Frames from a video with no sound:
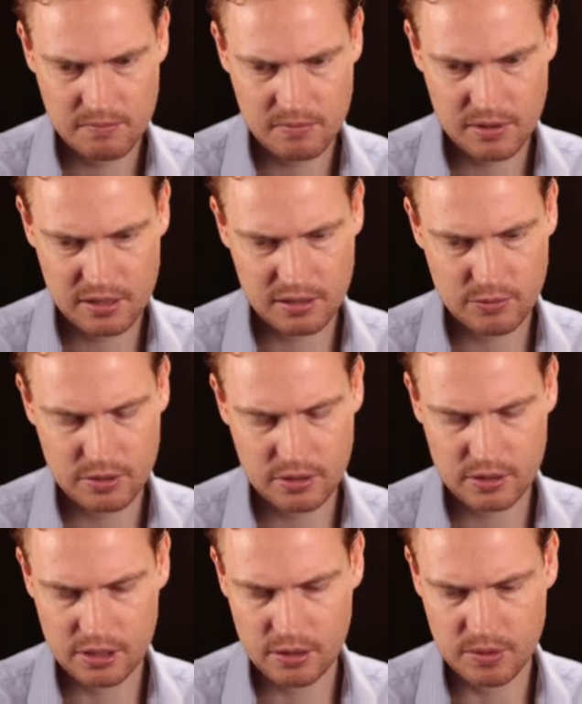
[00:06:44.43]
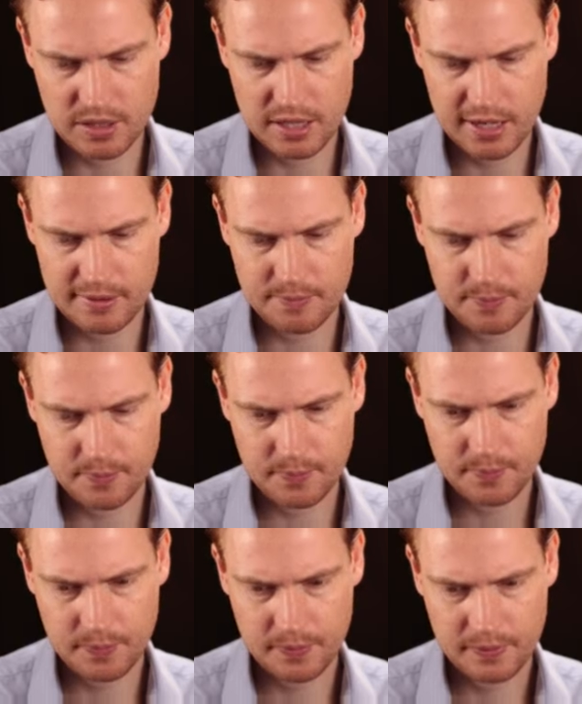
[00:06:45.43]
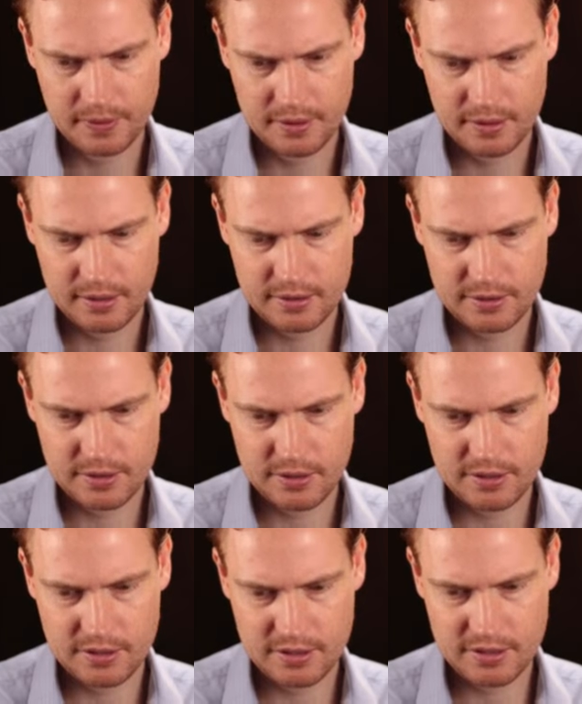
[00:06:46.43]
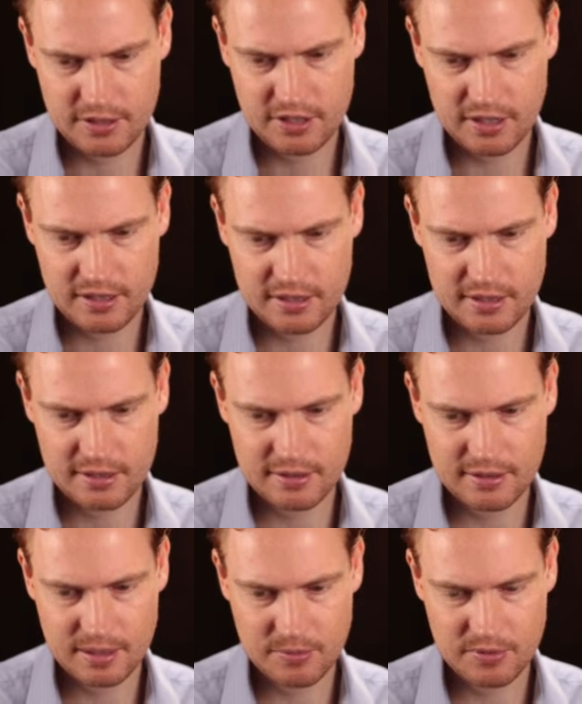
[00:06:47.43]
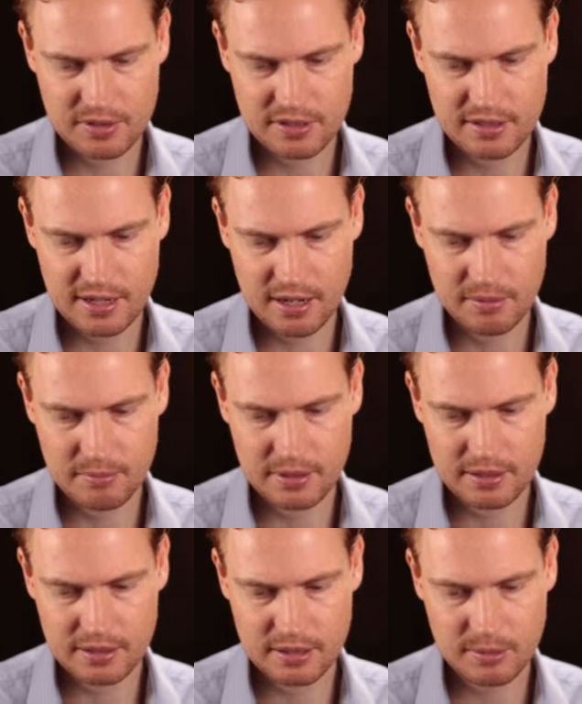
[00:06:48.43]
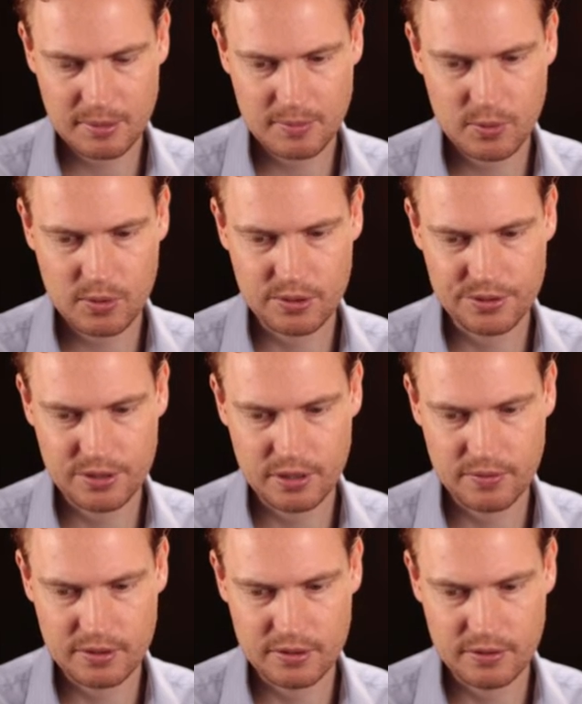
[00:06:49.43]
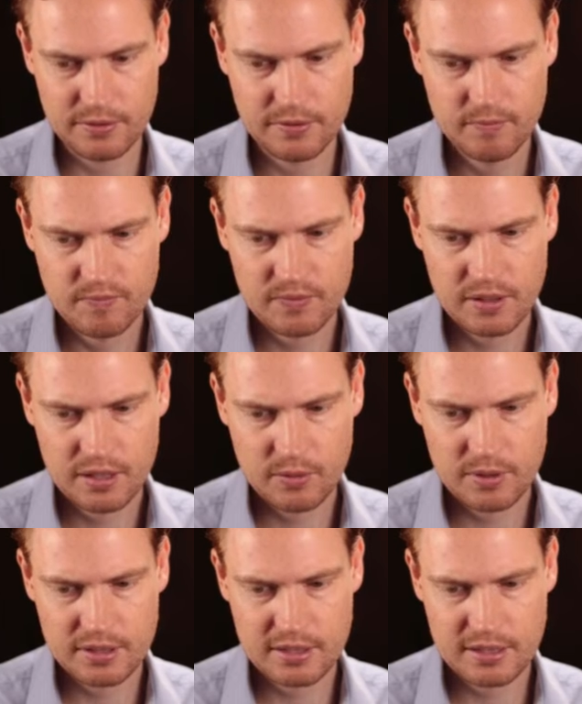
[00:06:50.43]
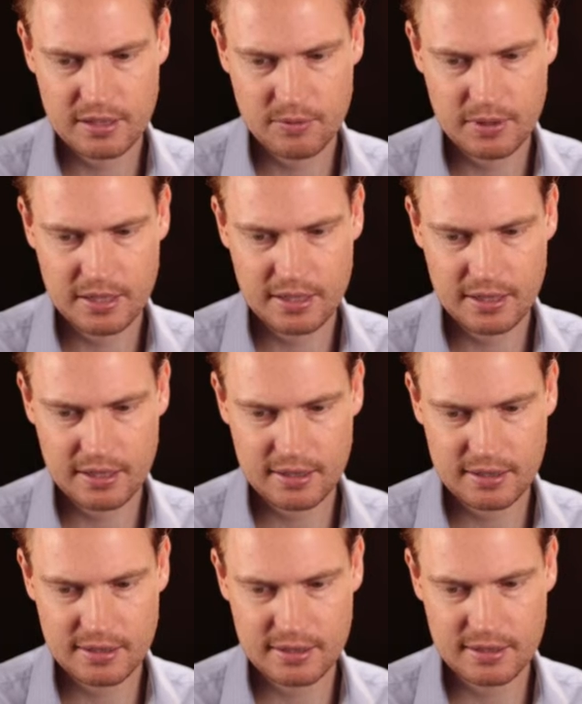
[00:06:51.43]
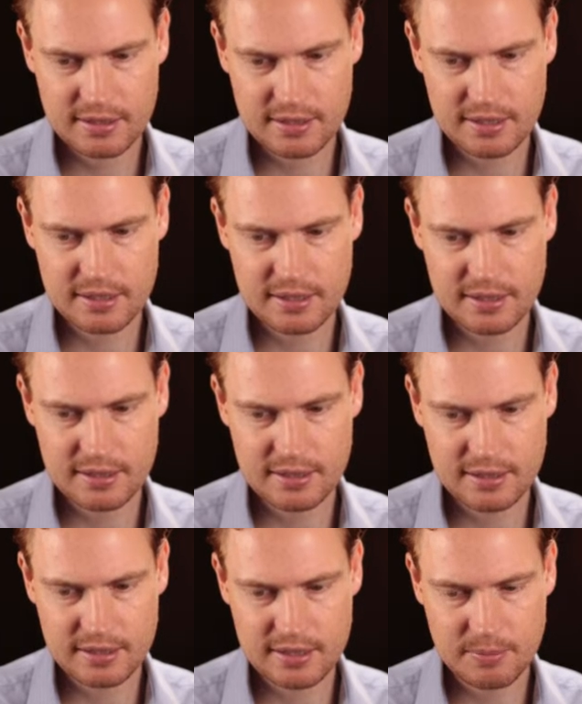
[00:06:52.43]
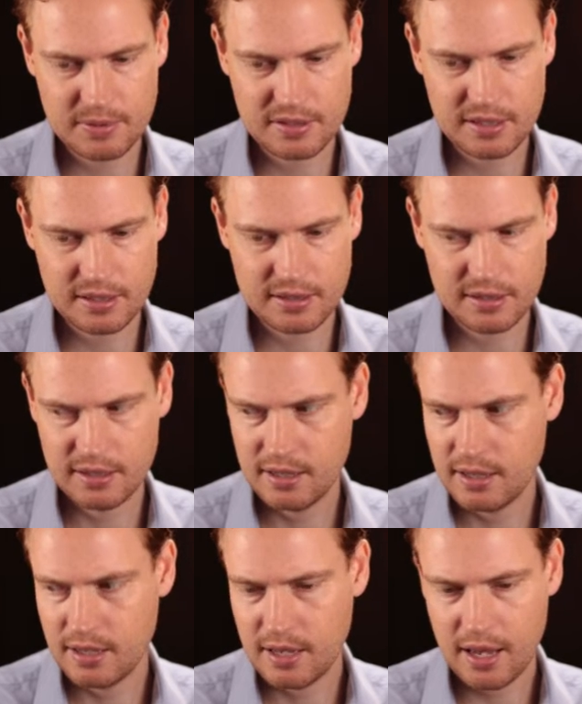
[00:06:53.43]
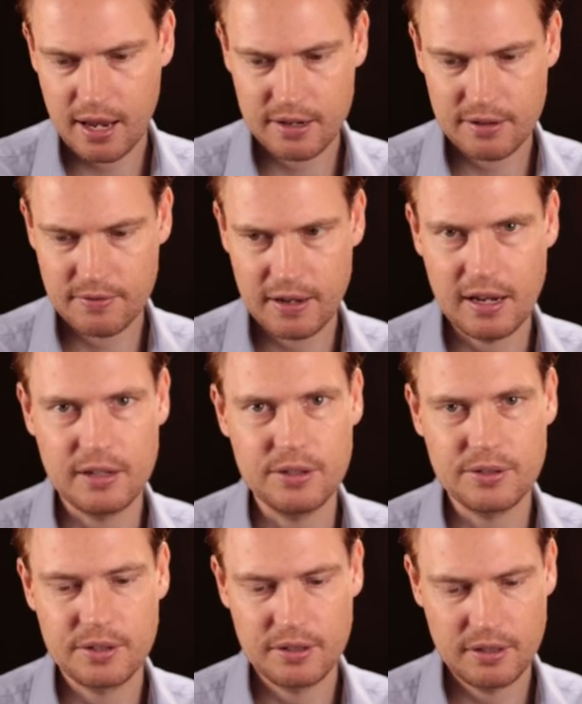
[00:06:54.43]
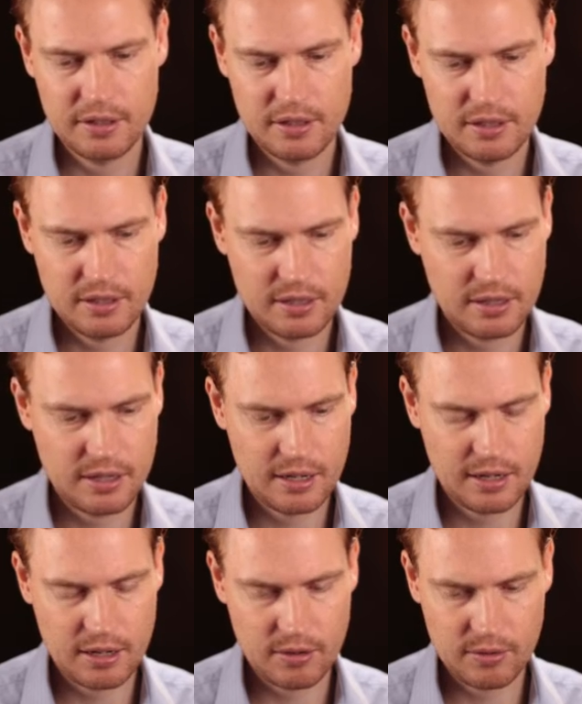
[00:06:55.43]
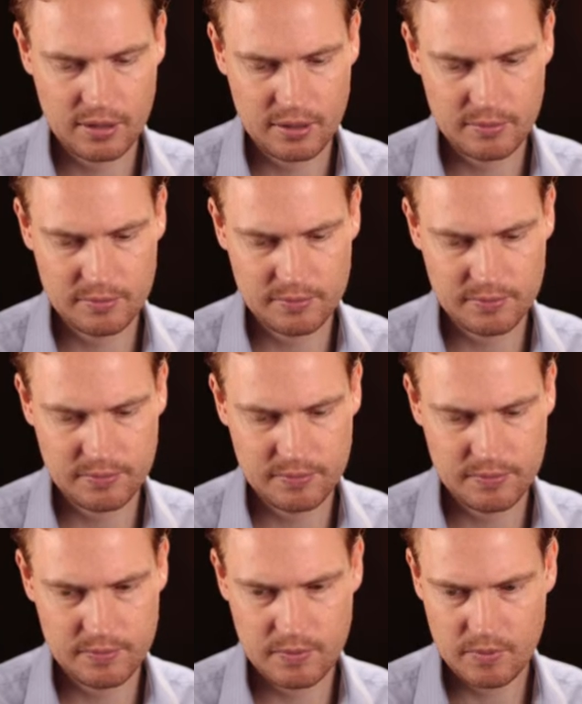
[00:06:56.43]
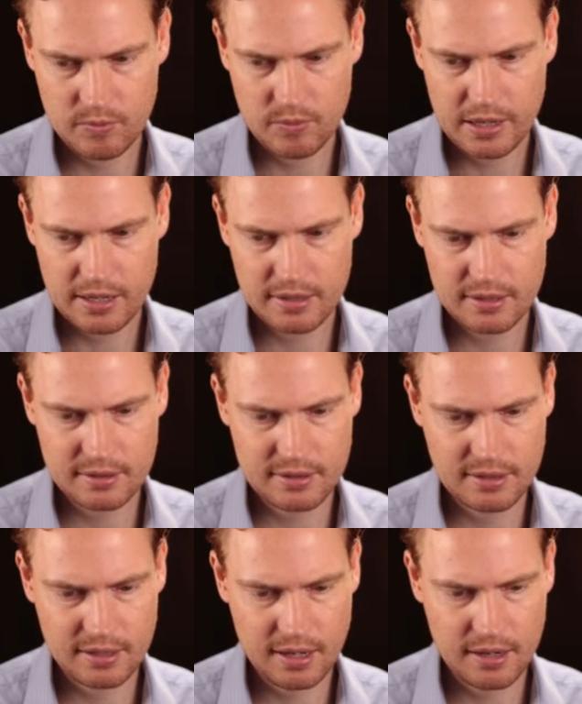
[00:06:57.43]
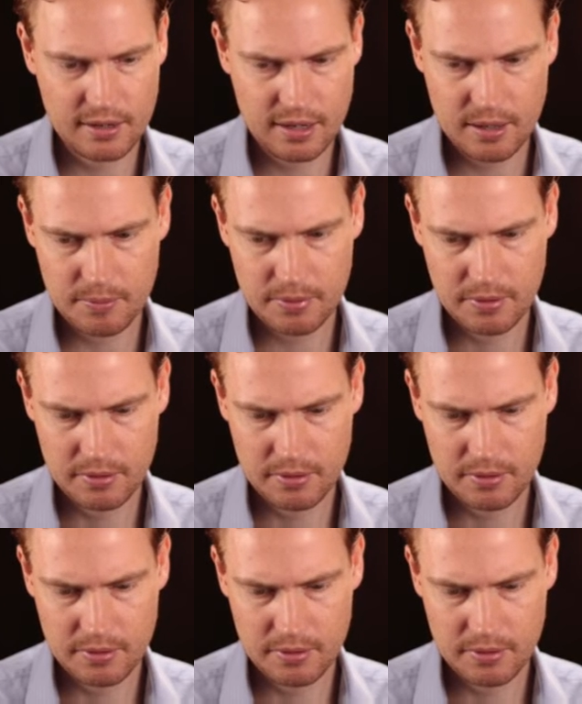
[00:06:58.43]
I think we could go with that. So just adjusting these assumptions down, being a little bit more conservative, we get a 60% undervalued. Now, where does this thing end up?